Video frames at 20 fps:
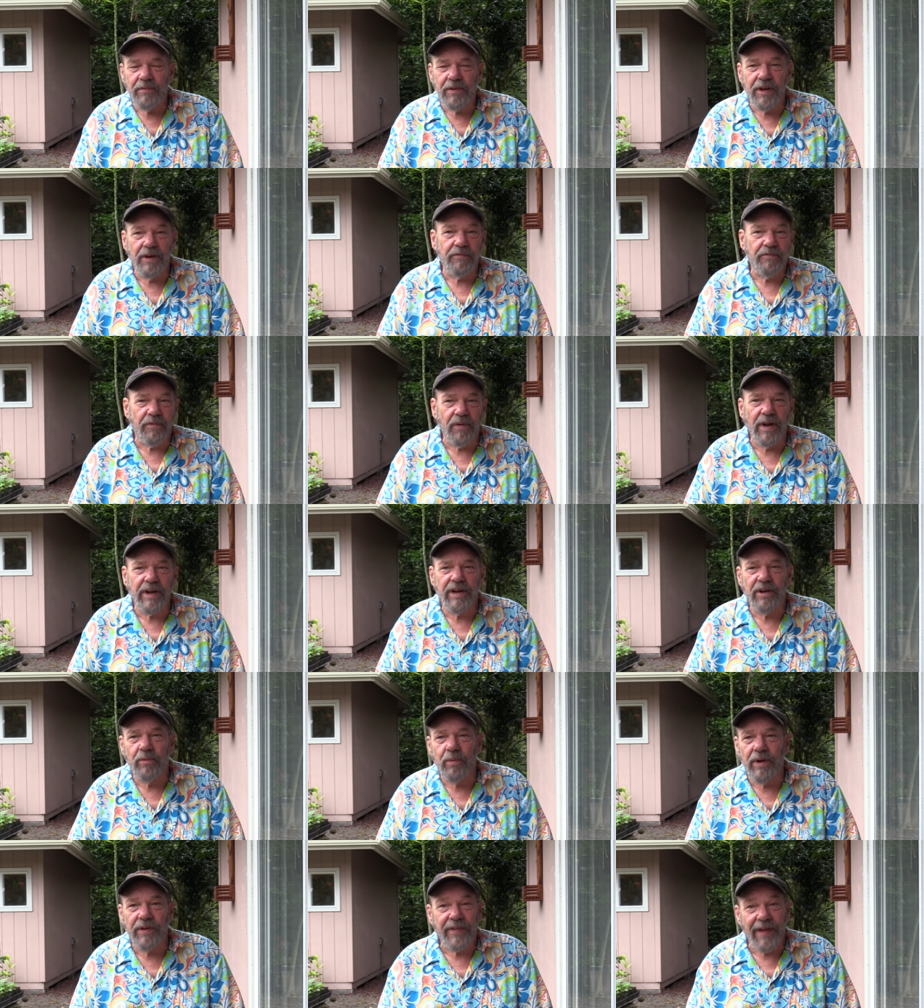
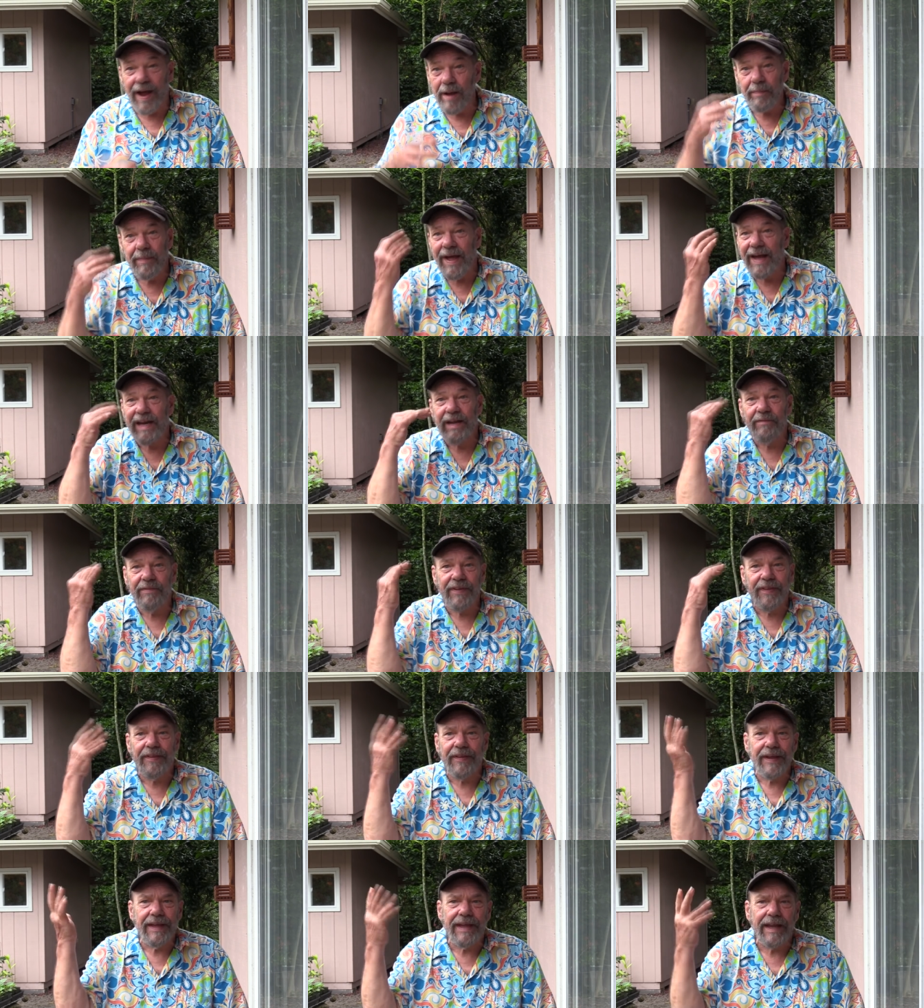confronted with, I'm not
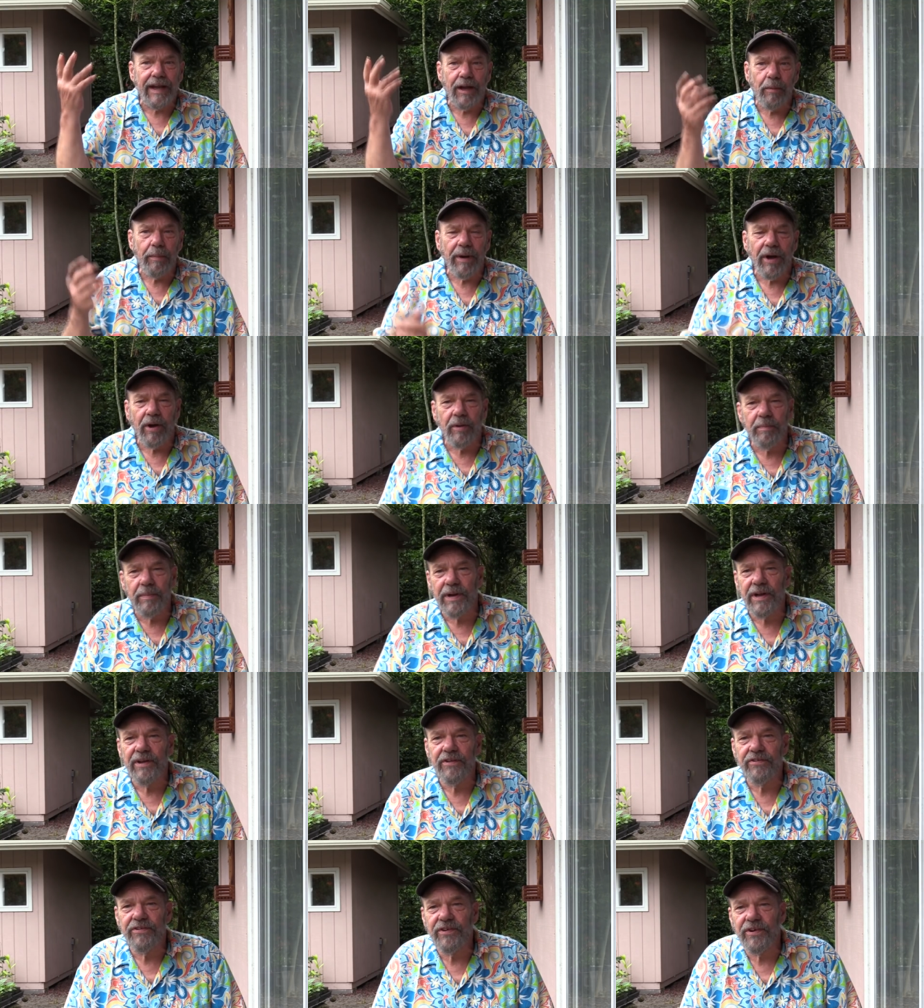even thinking about
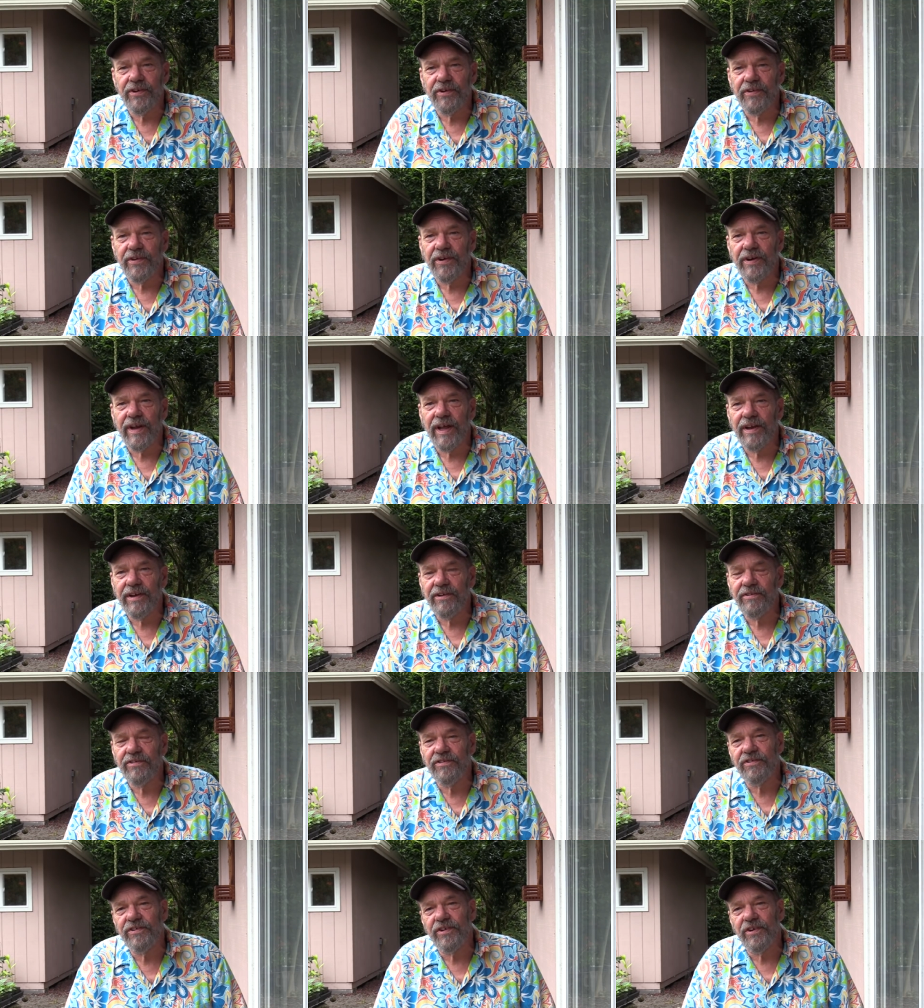because they're, they're not
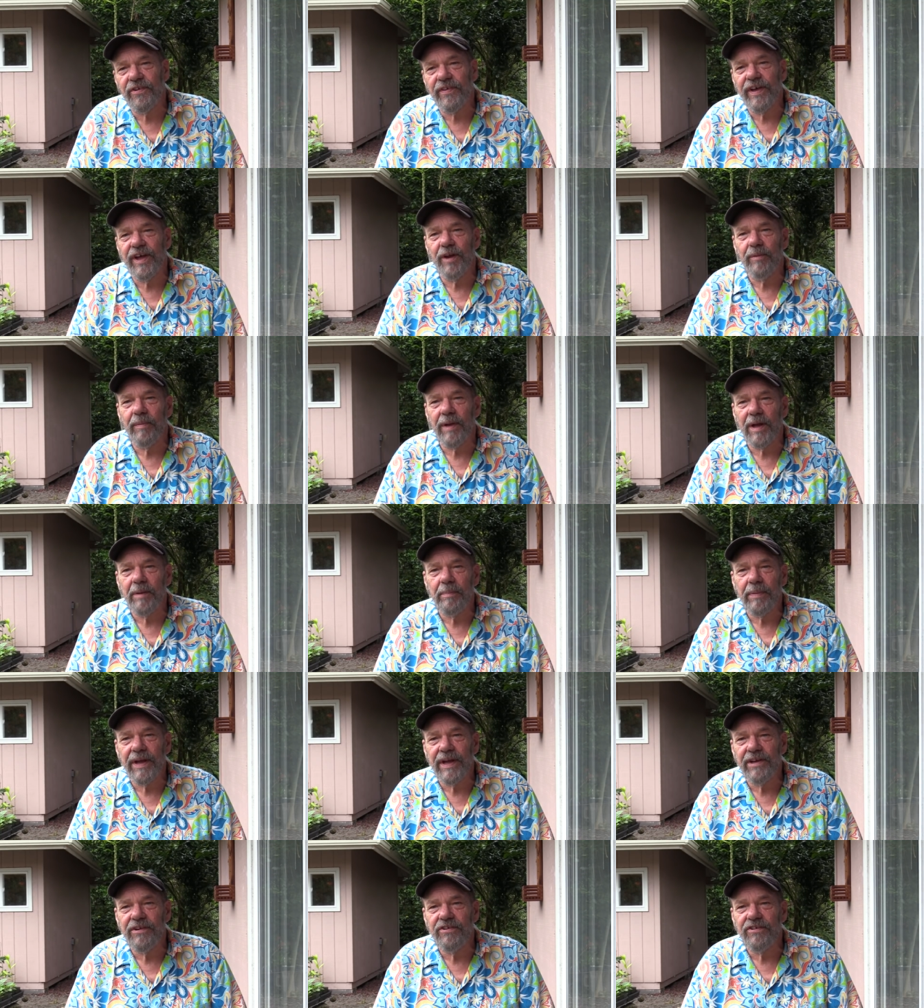necessarily on my
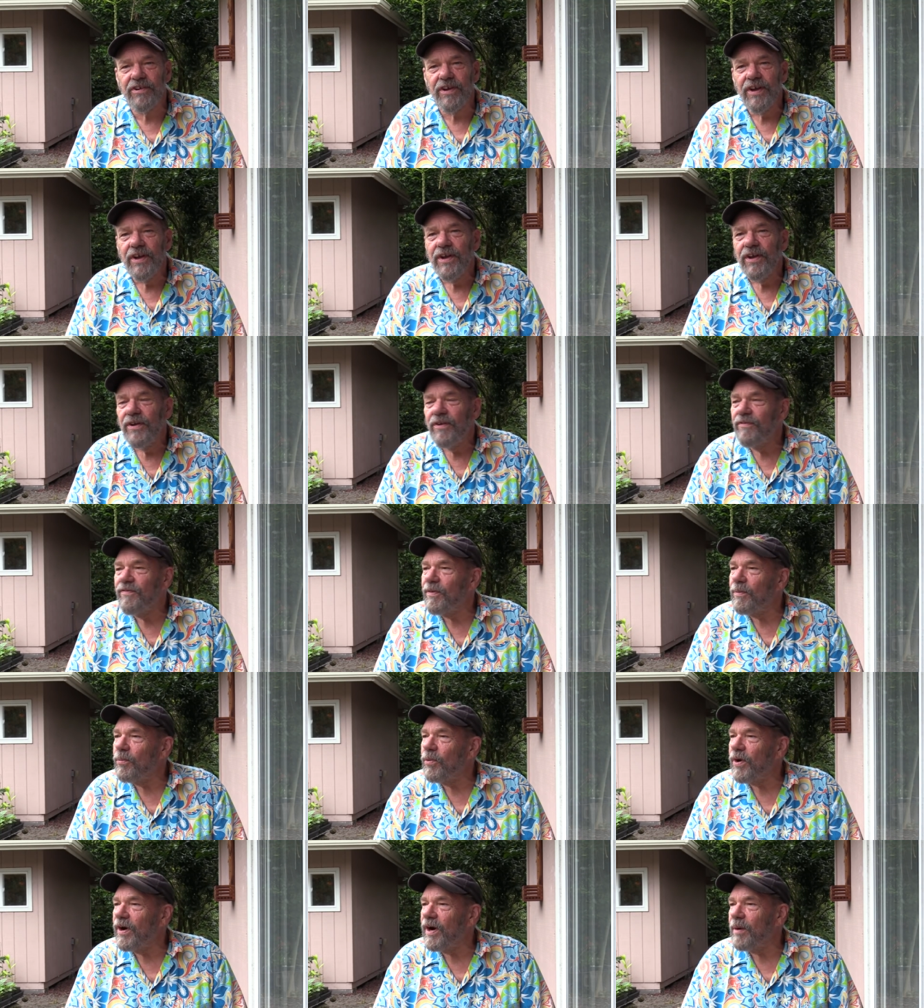page
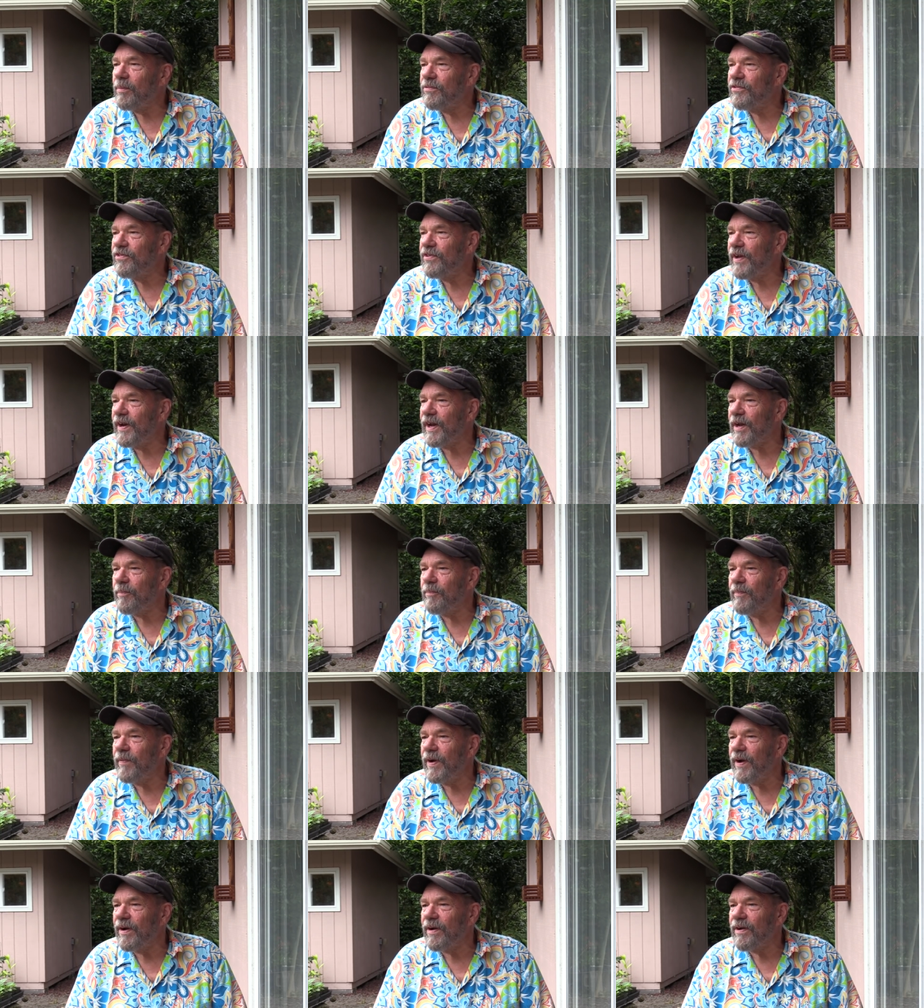from where I'm
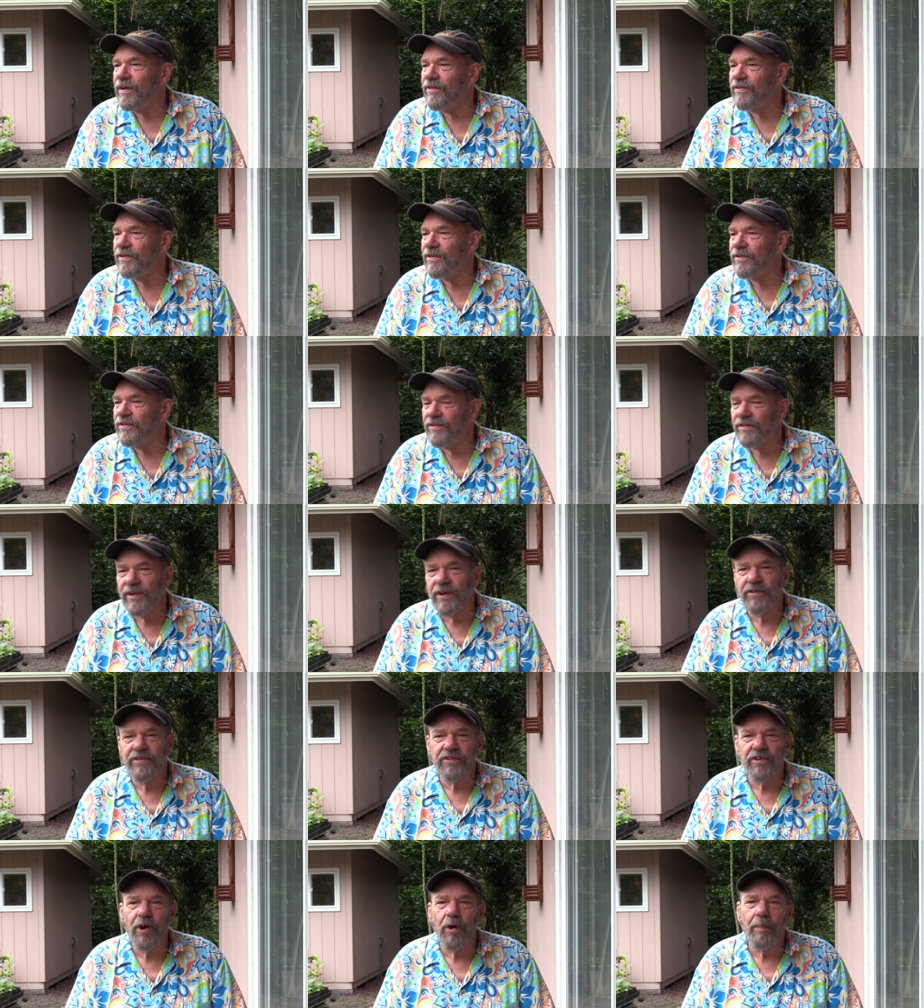sitting because uh, there's,
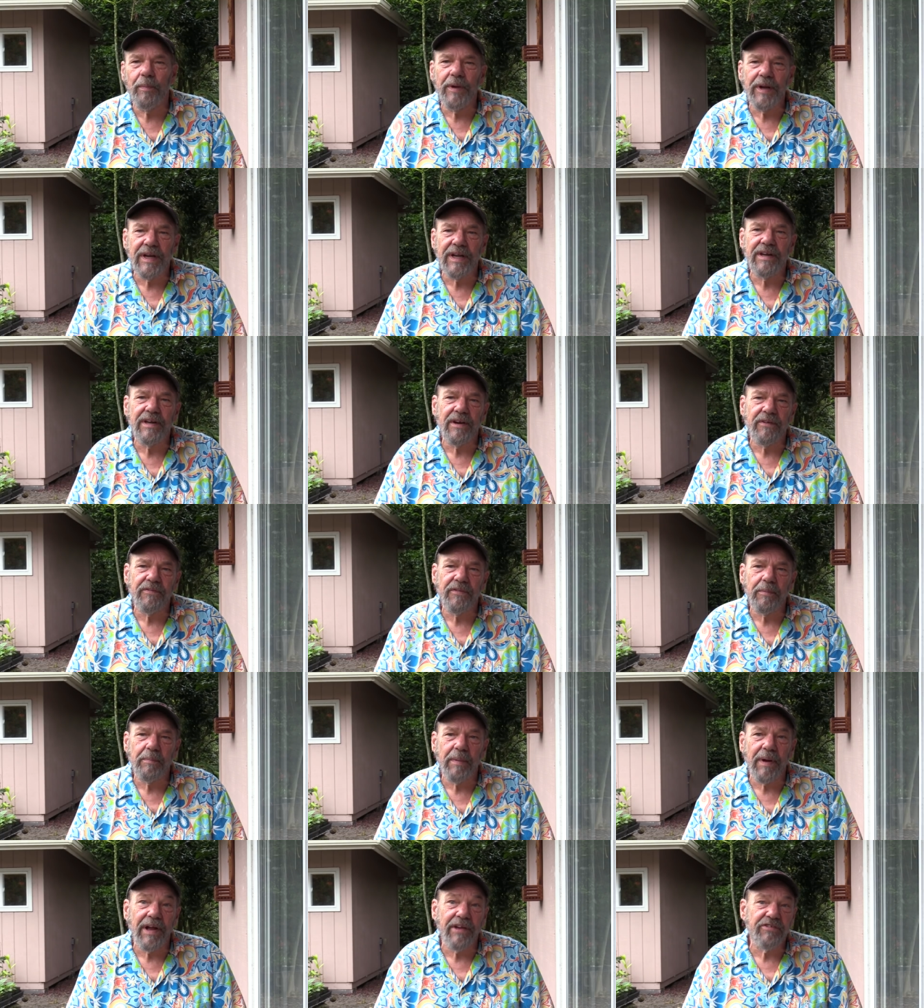there's so many
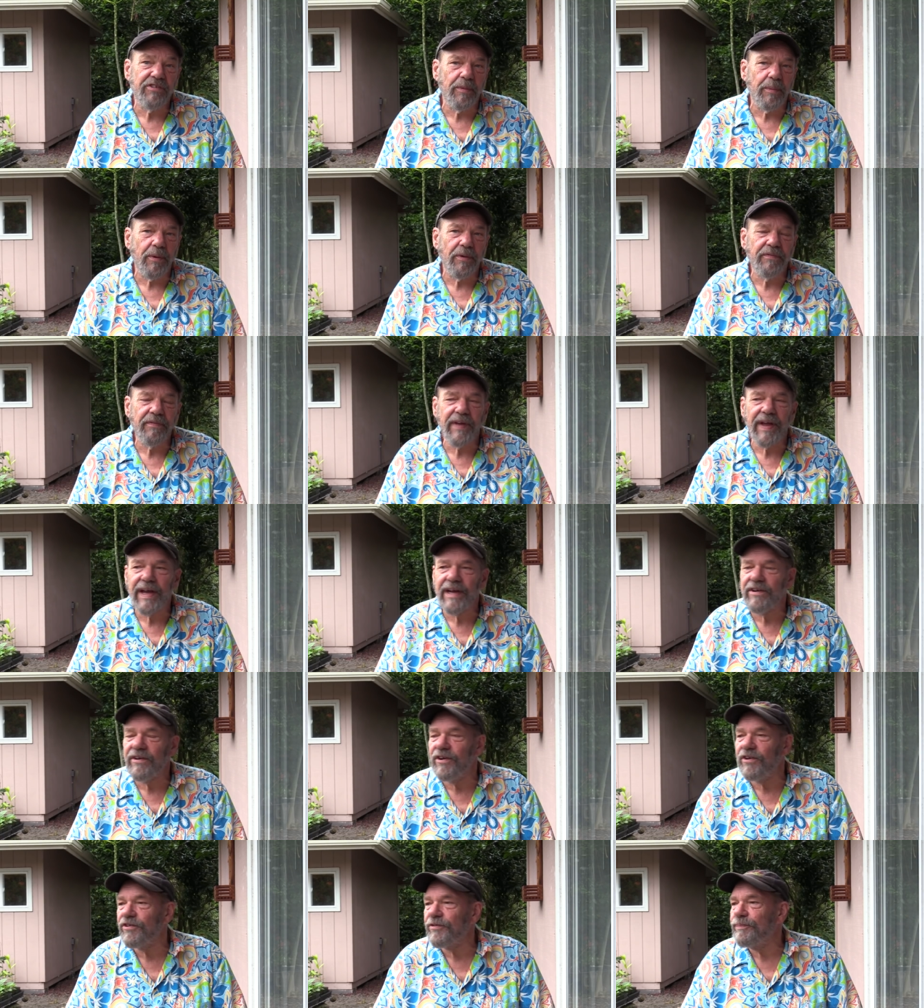different possible
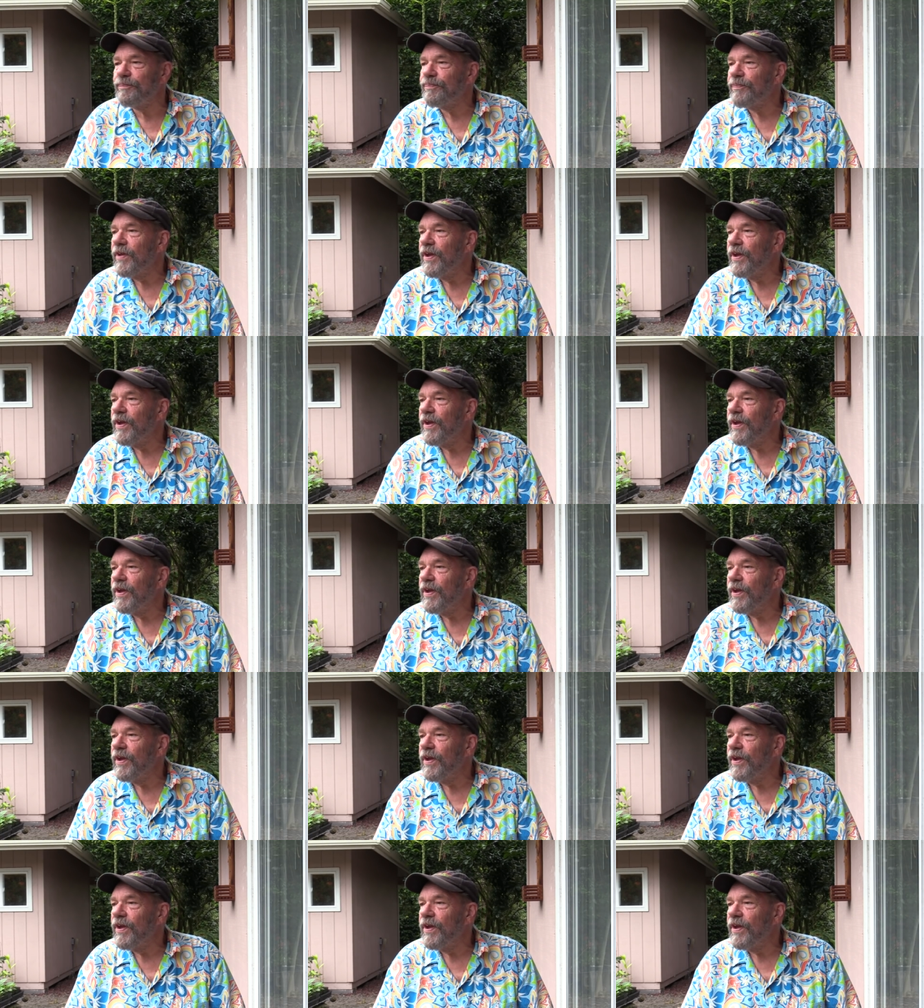factors.